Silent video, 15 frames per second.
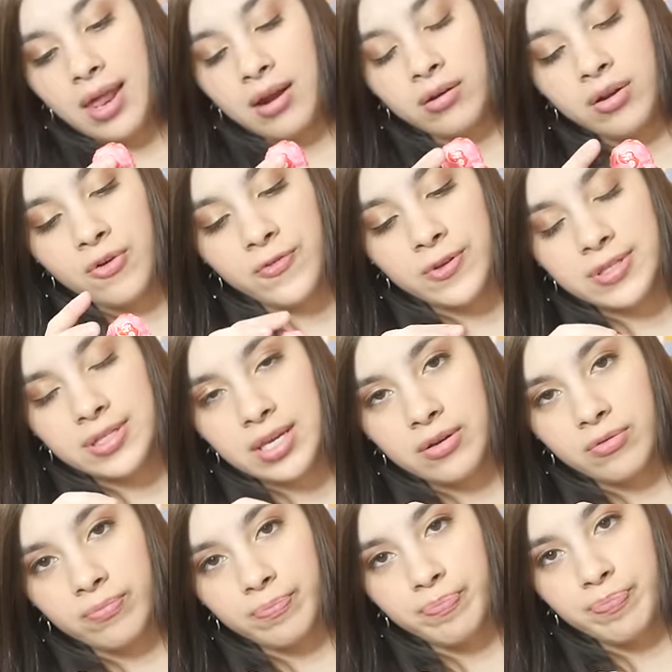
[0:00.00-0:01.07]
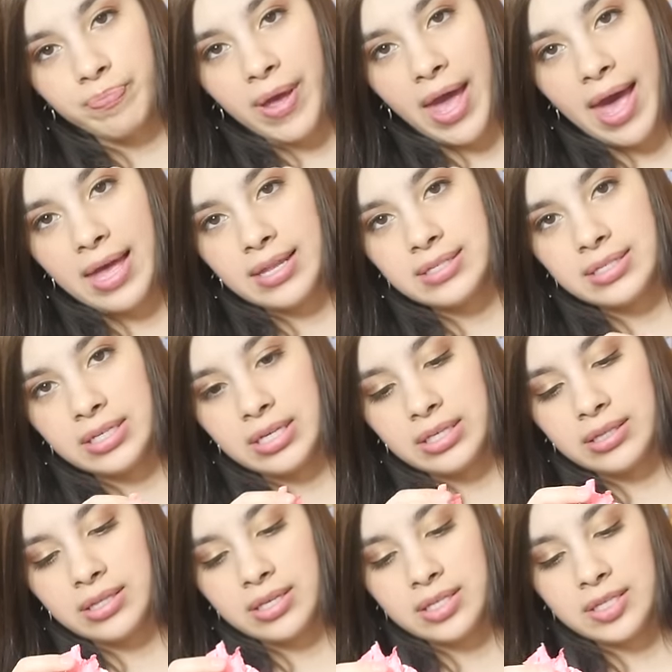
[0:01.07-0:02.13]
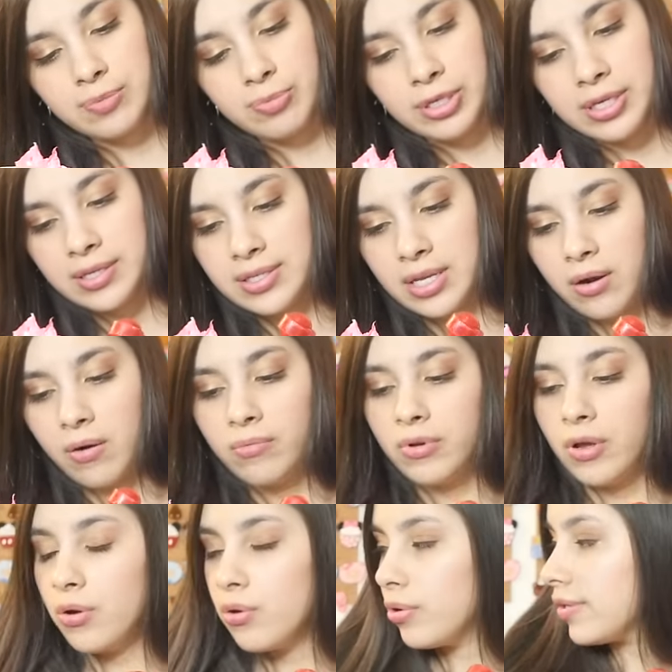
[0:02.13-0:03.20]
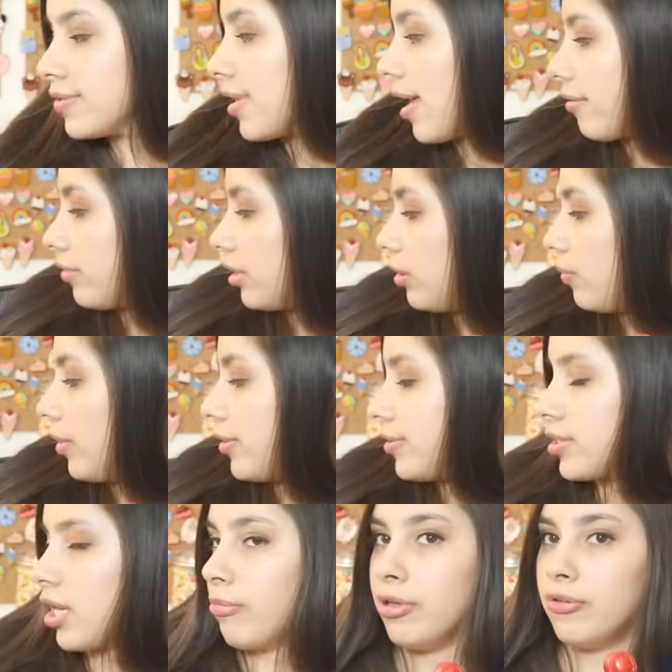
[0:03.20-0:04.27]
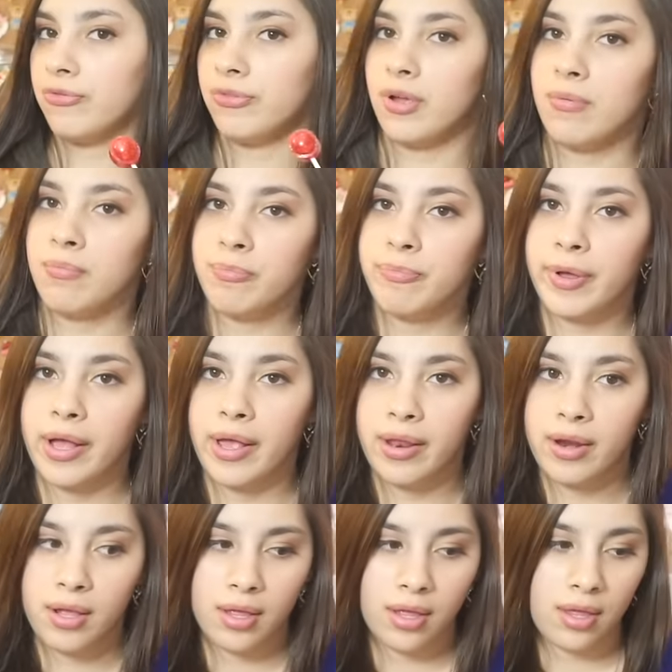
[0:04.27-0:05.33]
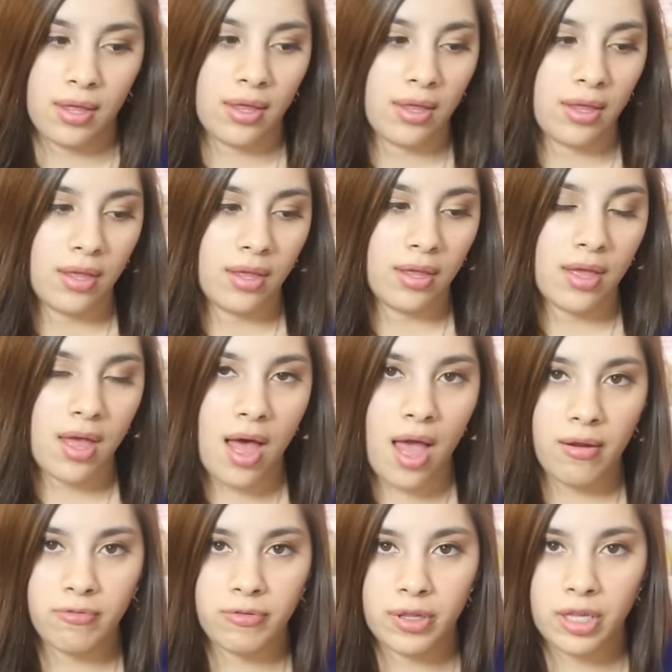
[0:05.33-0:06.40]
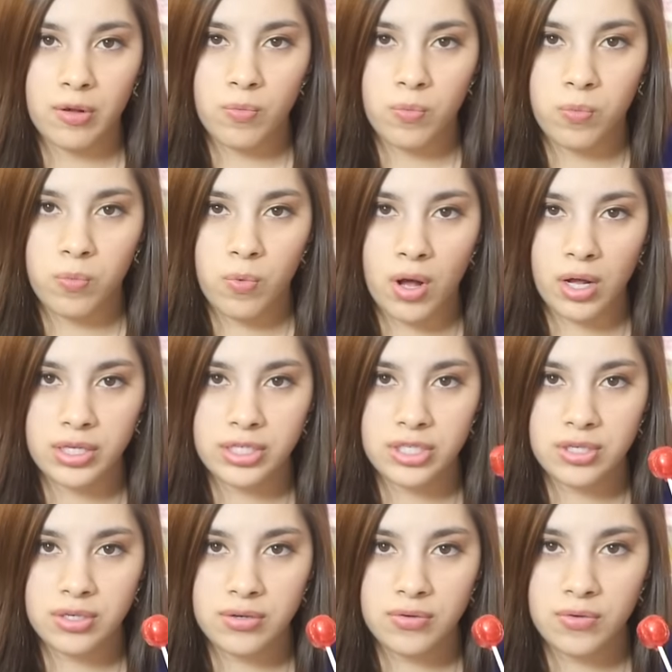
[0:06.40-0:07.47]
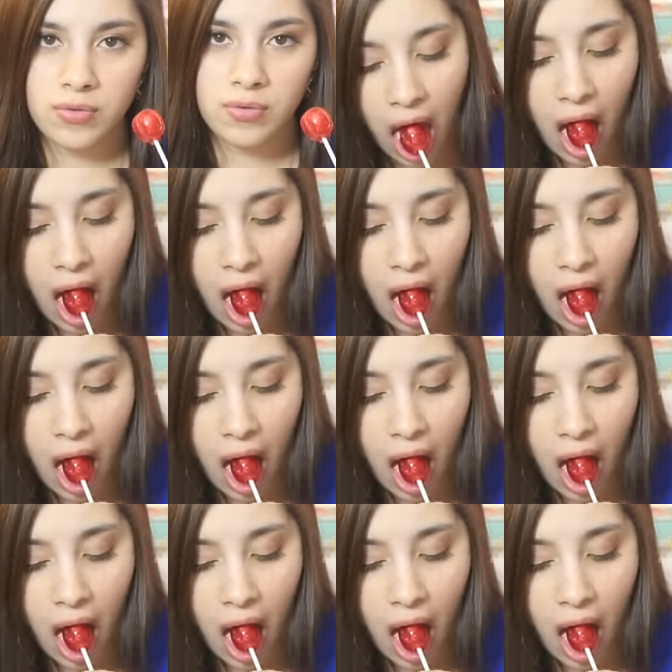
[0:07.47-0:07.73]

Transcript: I don't know if it's like bad to eat this because I don't know exactly where it's coming from, but I really want to.